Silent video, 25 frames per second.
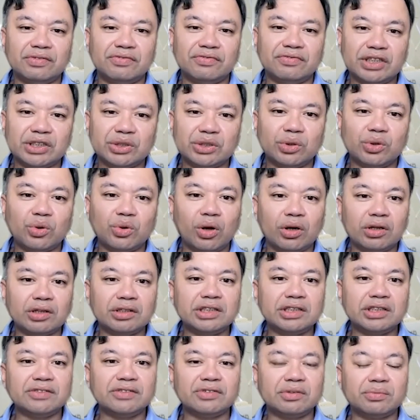visual
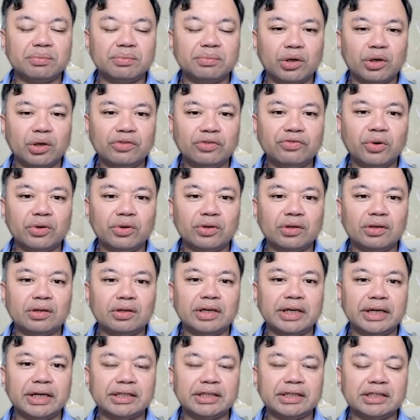quality of a monofocal
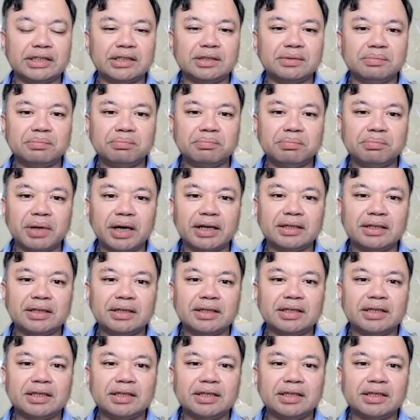lens, but